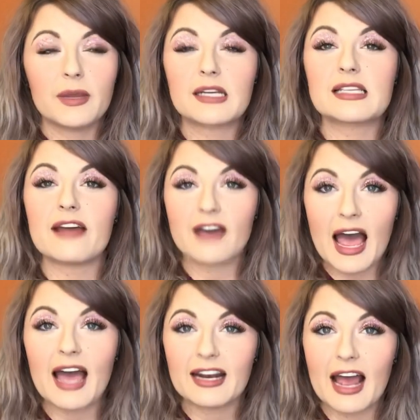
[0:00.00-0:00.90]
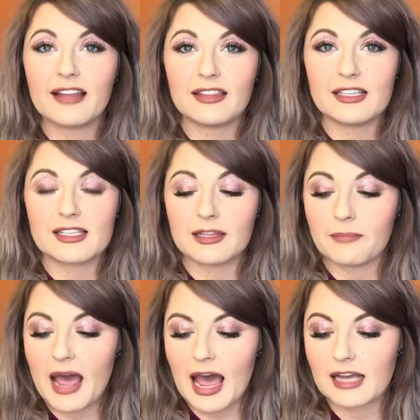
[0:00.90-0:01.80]
because I've had had these in the
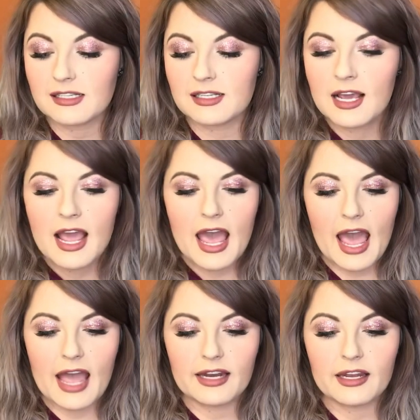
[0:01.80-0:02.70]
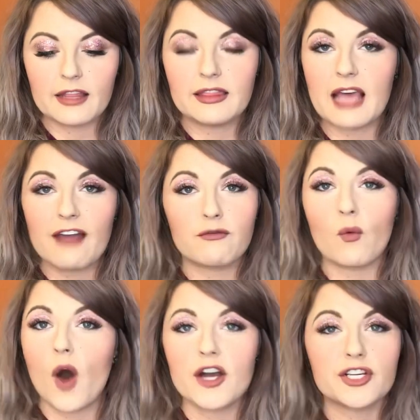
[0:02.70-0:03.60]
past and I've
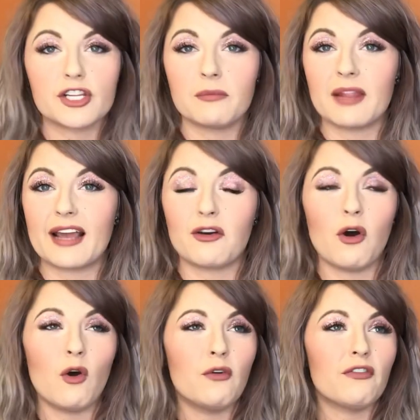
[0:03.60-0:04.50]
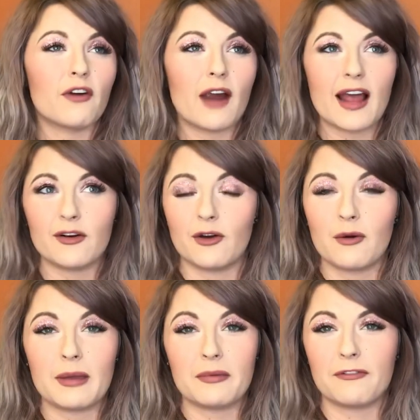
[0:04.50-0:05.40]
washed them like over, I don't
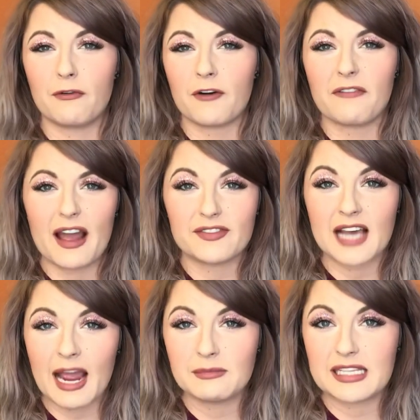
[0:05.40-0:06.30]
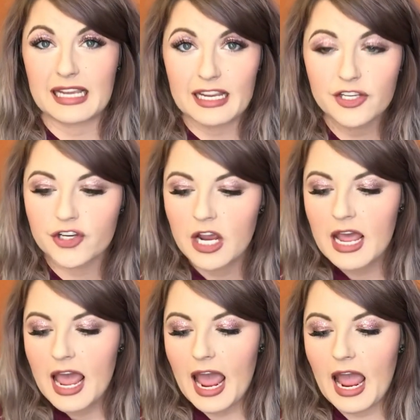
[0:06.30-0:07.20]
know, maybe four or five times each,
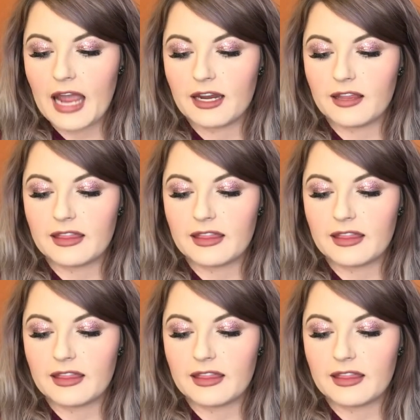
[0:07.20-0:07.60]
and